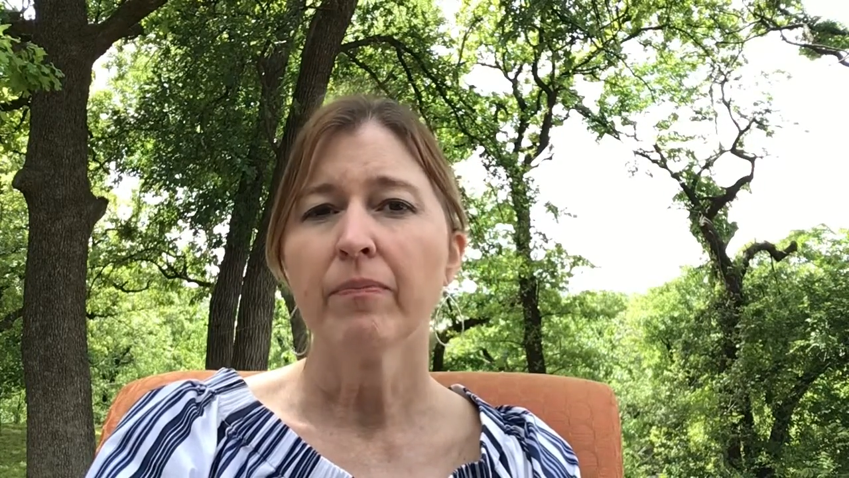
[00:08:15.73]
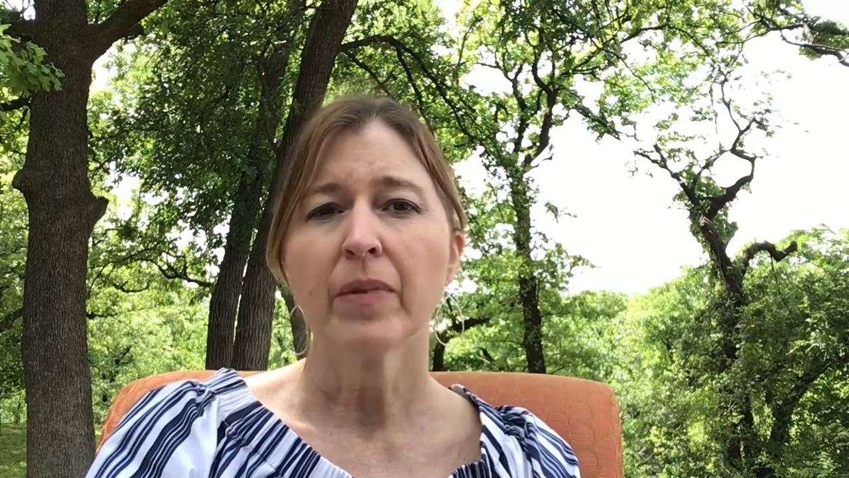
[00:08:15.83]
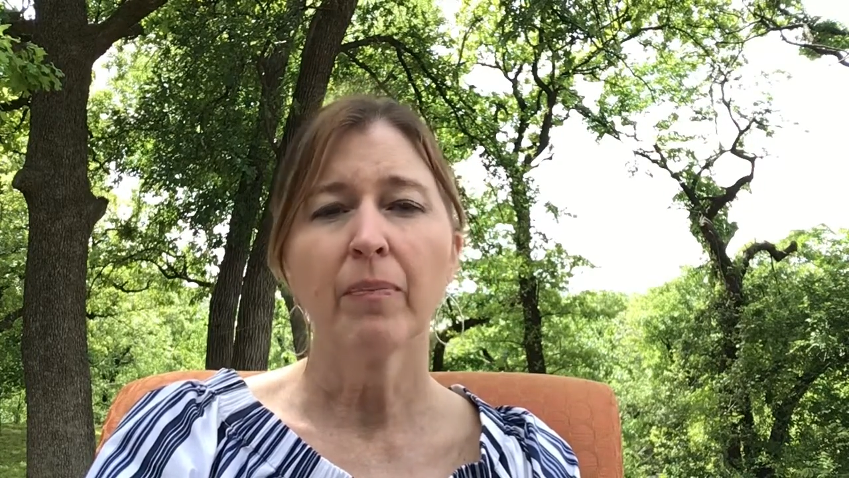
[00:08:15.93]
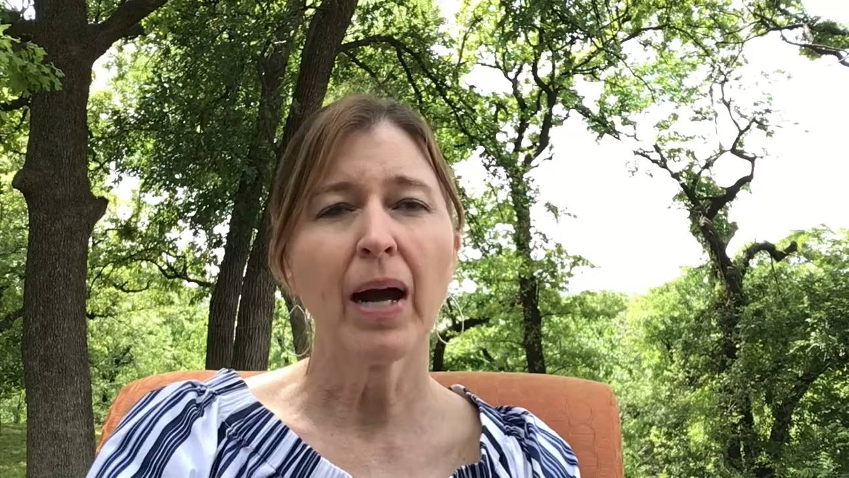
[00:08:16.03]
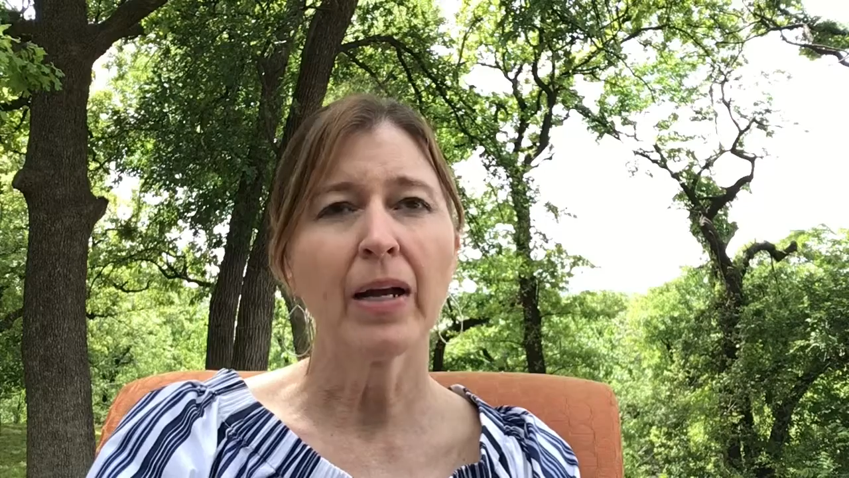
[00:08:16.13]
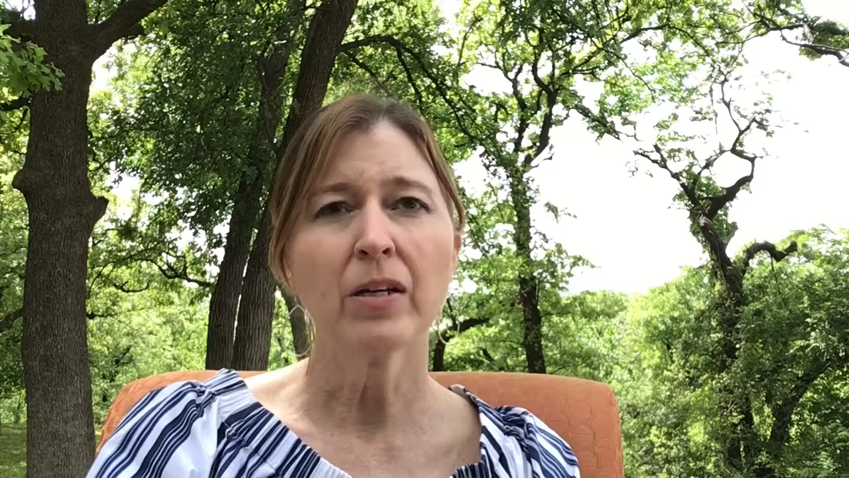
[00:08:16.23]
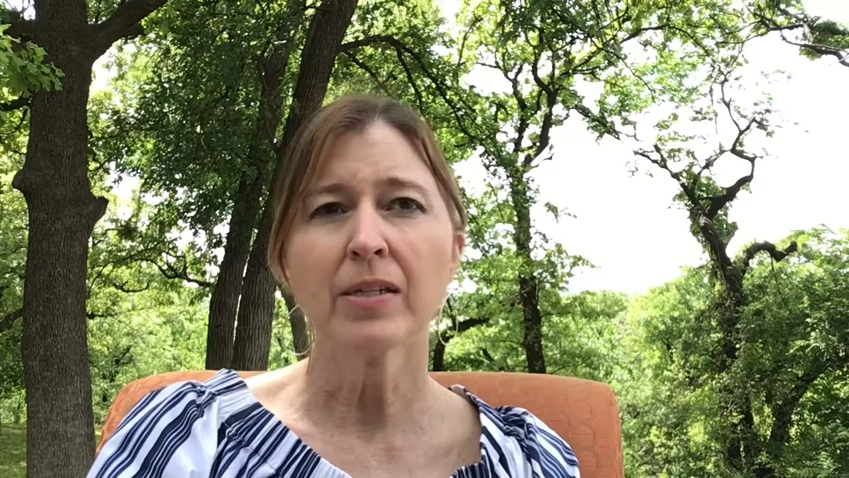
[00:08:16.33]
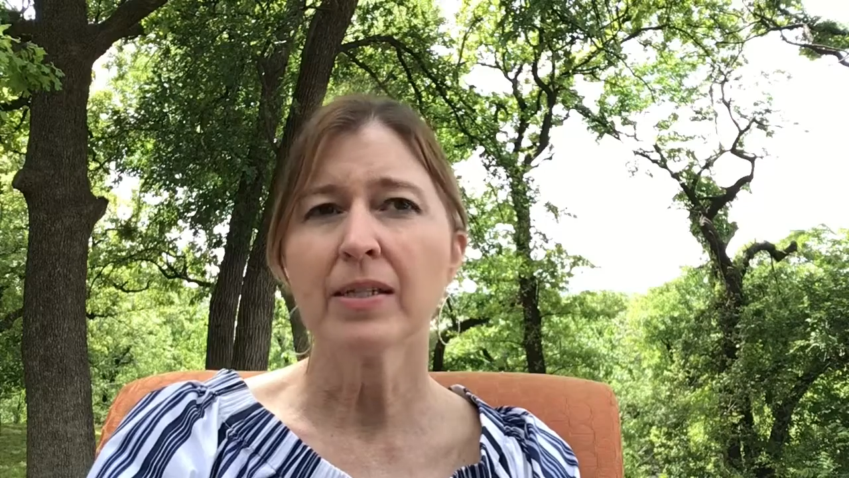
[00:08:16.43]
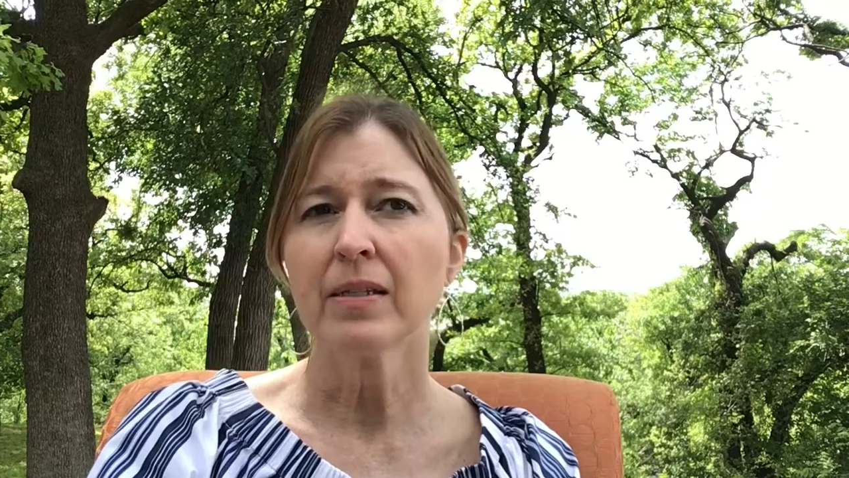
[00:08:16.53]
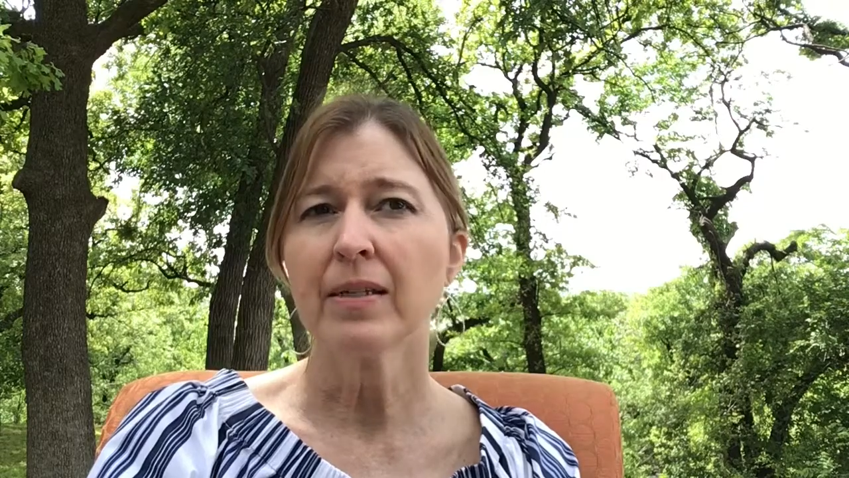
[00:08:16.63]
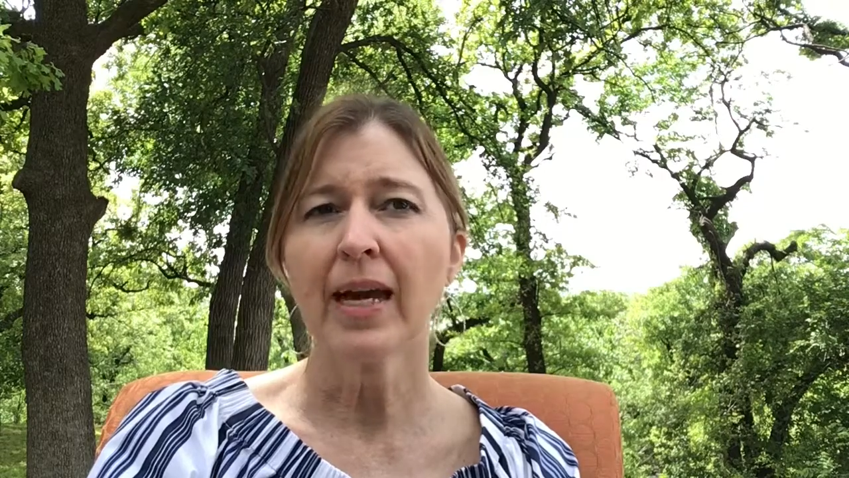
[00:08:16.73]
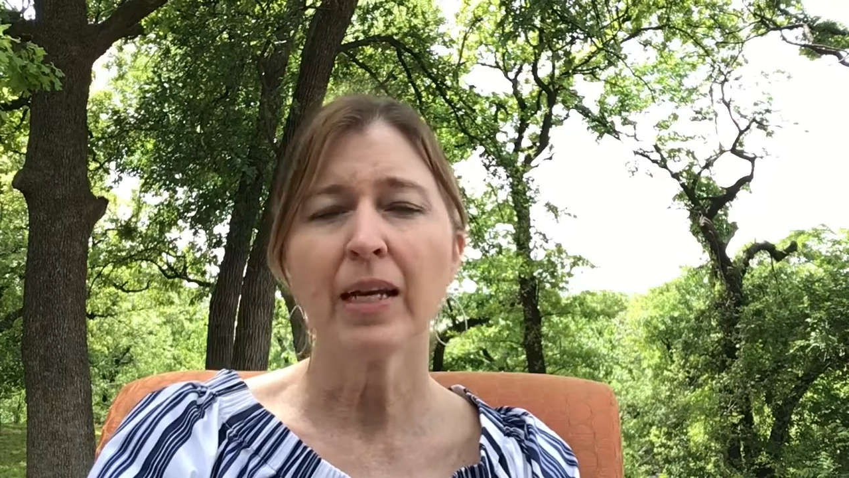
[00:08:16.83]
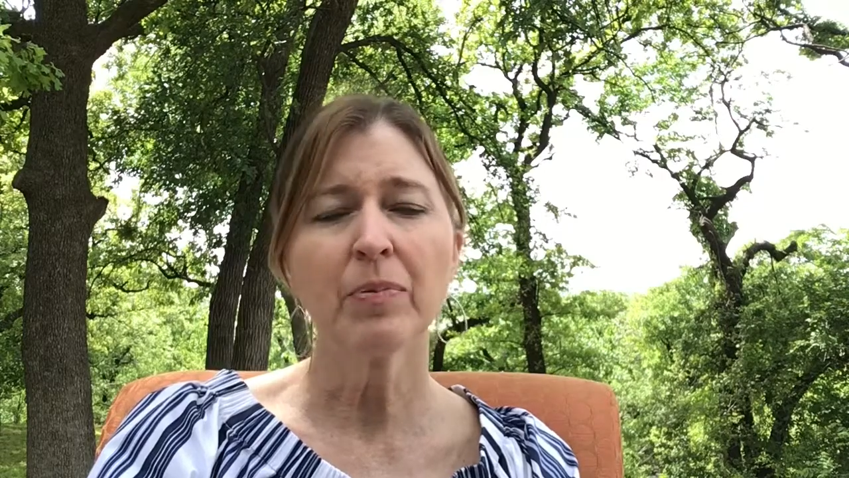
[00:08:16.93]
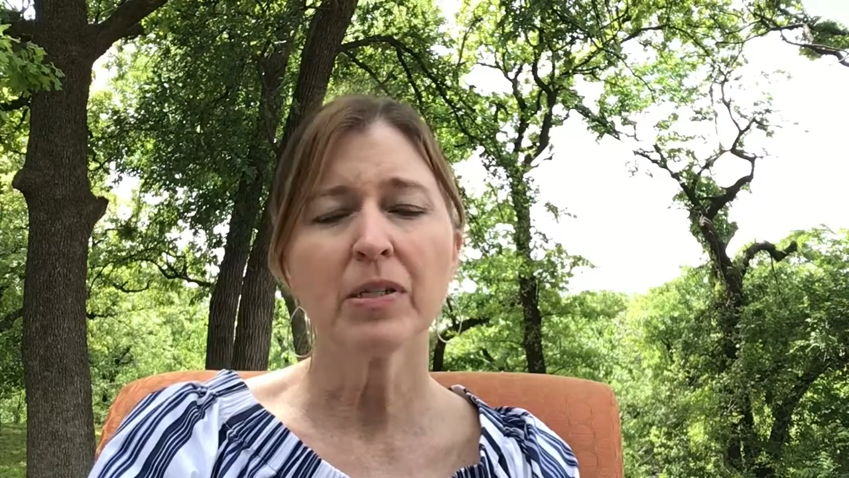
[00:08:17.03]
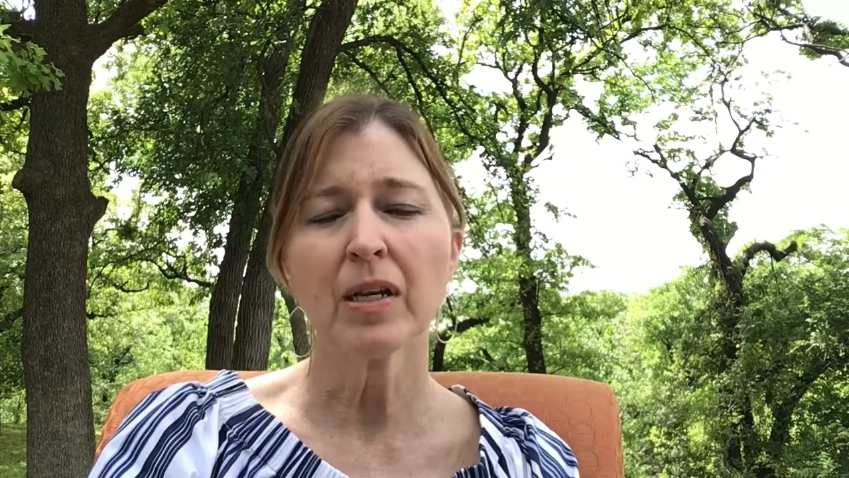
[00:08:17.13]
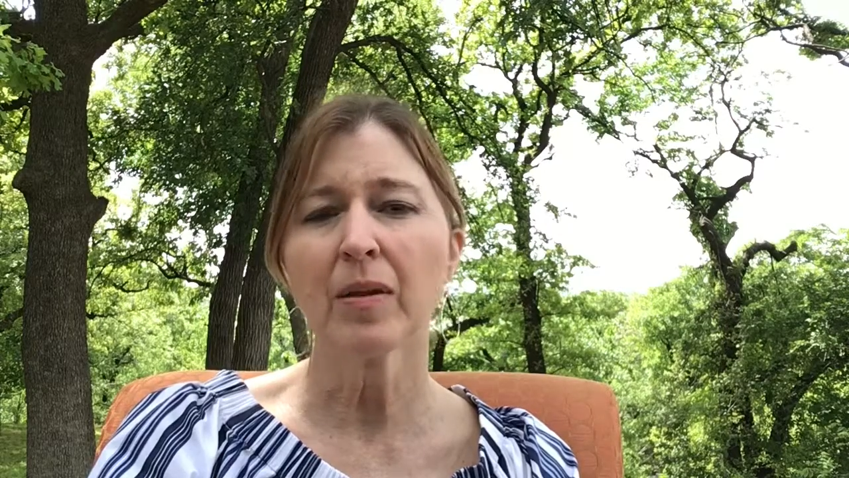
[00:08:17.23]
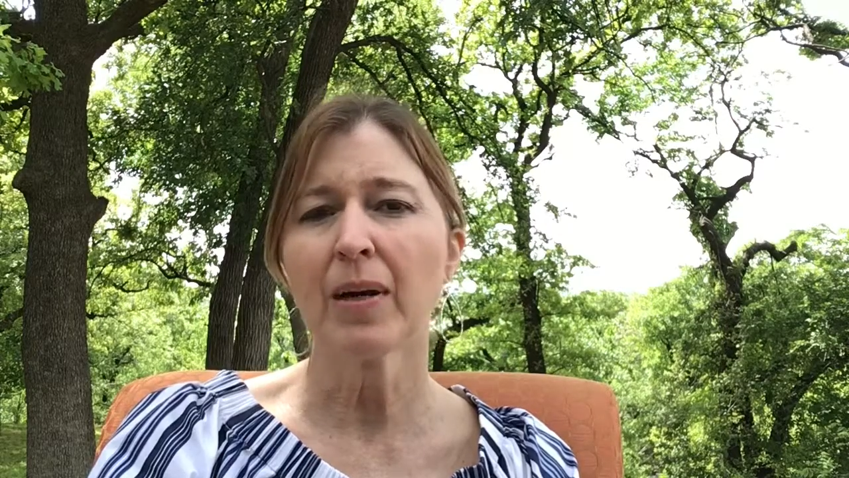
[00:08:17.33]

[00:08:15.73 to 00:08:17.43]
the buyers, 90% of the